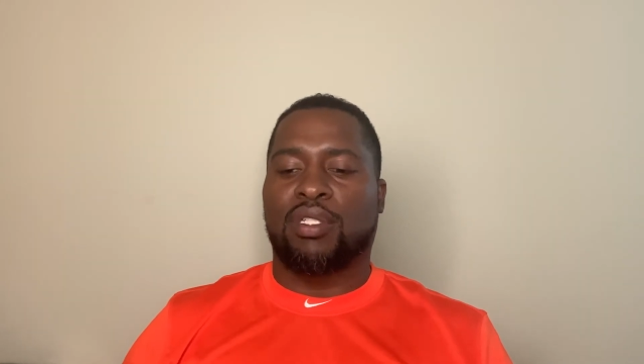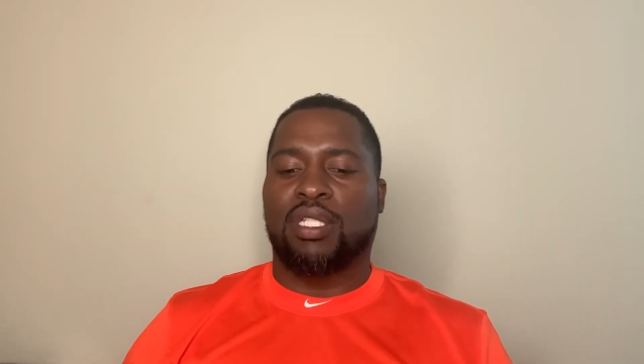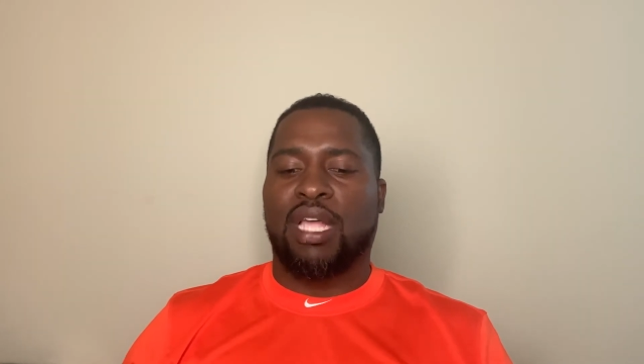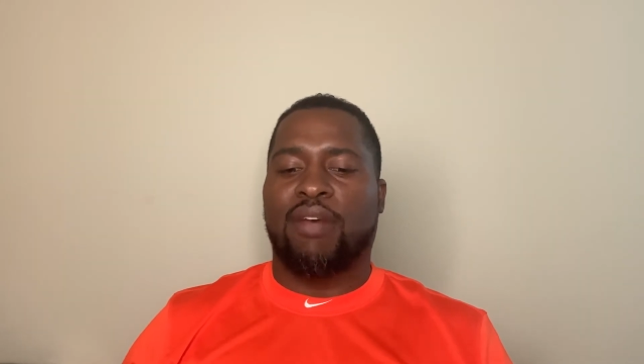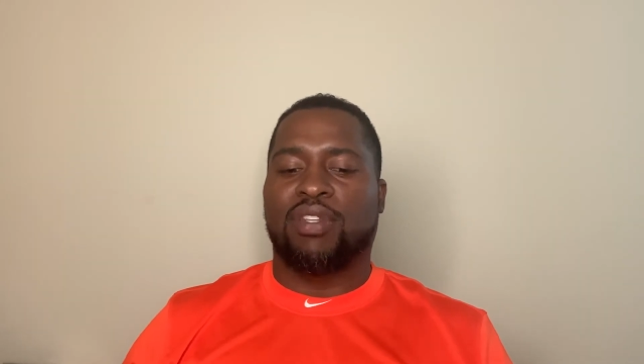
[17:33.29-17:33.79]

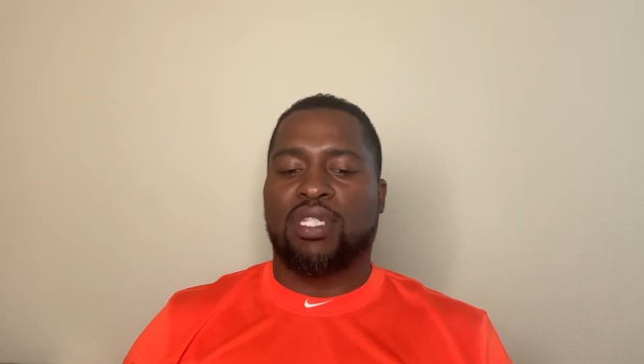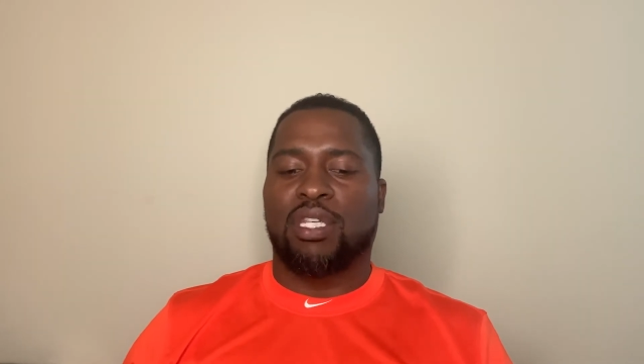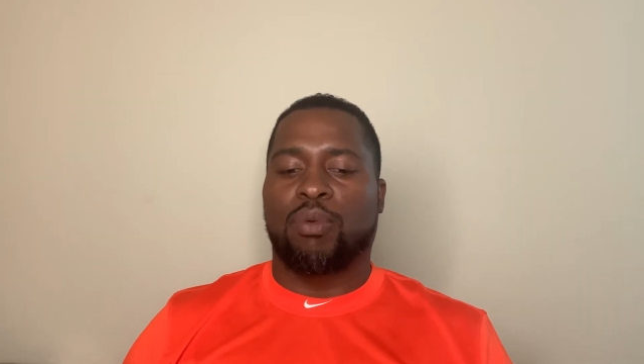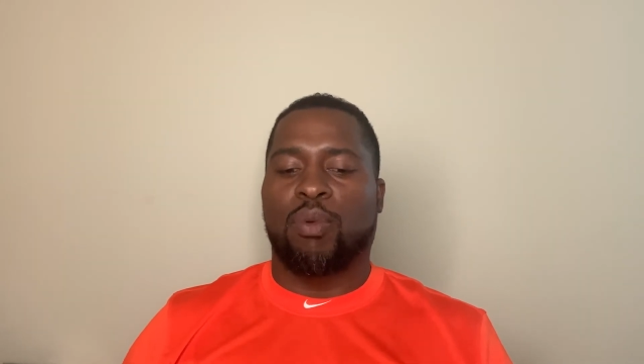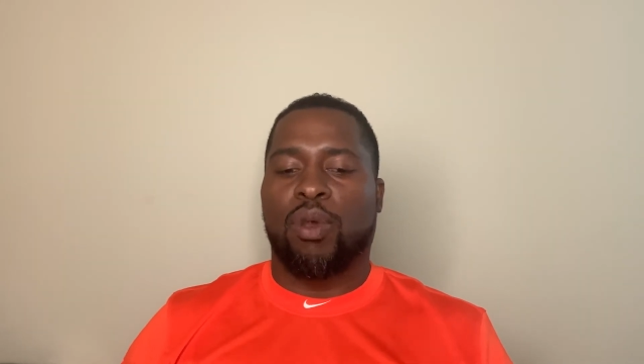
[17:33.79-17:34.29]
Because
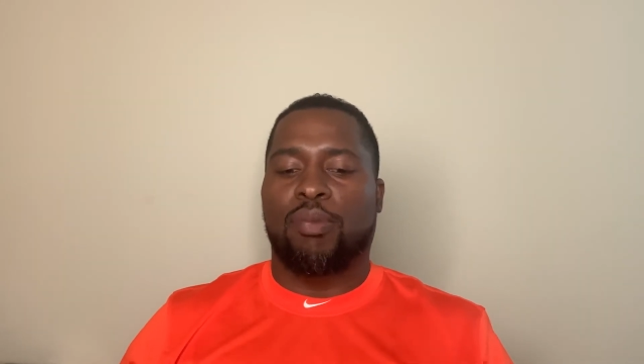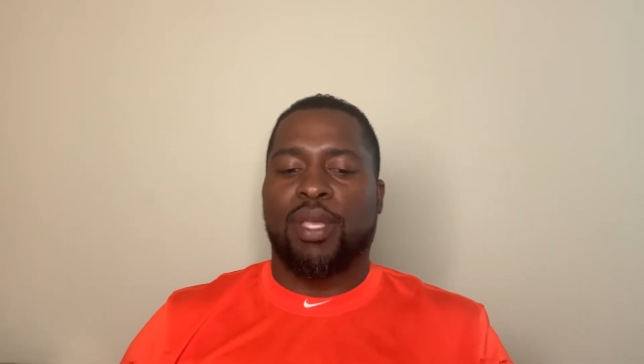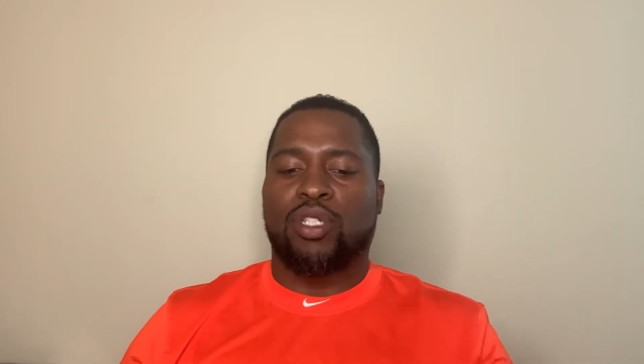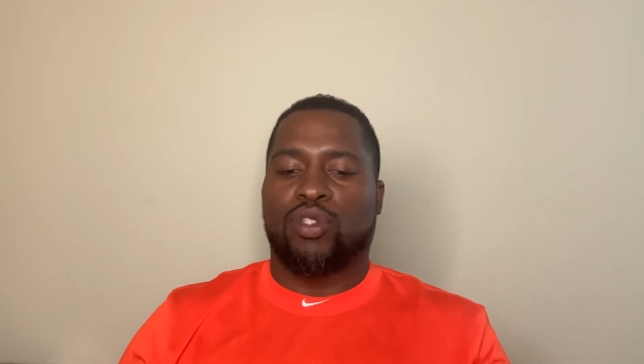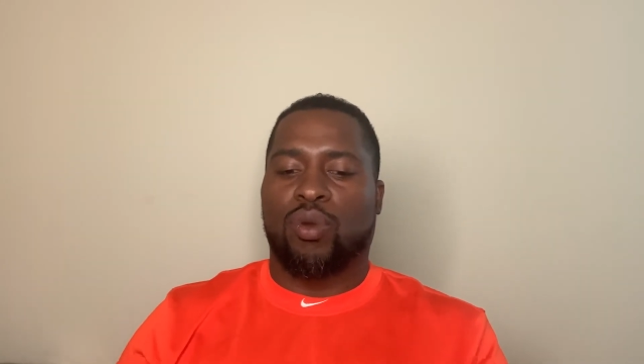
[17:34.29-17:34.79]
obviously we want to
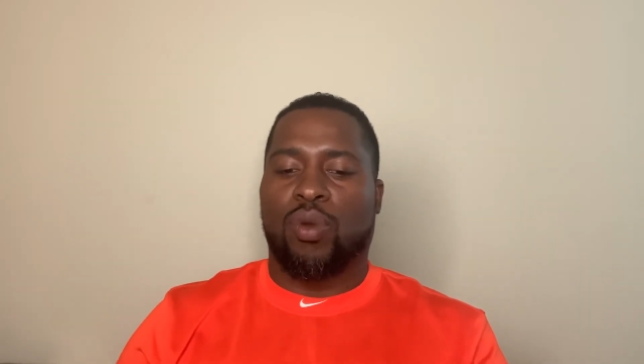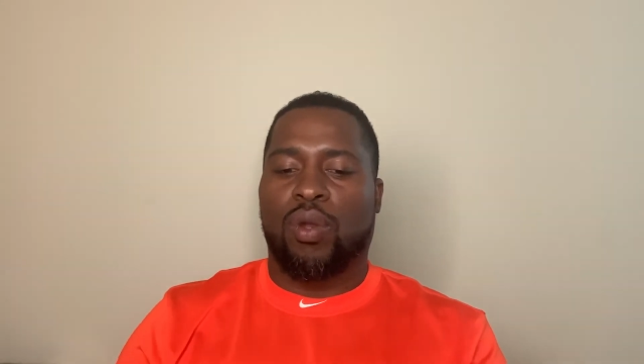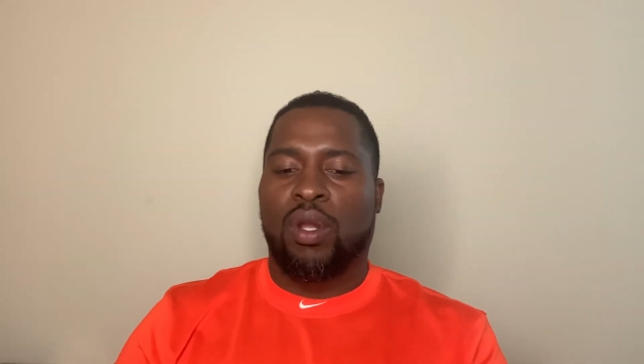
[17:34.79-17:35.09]
make sure